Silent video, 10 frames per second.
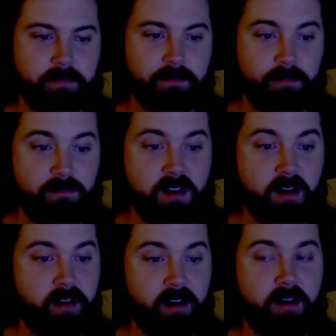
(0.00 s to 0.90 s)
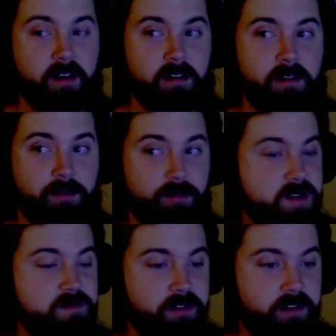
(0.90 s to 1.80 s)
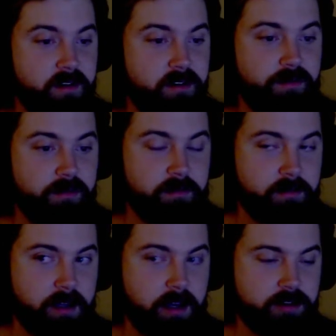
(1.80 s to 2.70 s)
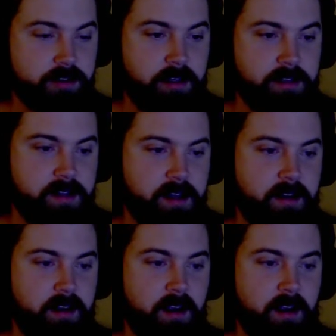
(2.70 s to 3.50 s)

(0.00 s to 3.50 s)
Nuh-uh, we wouldn't have. Kyle shook his head.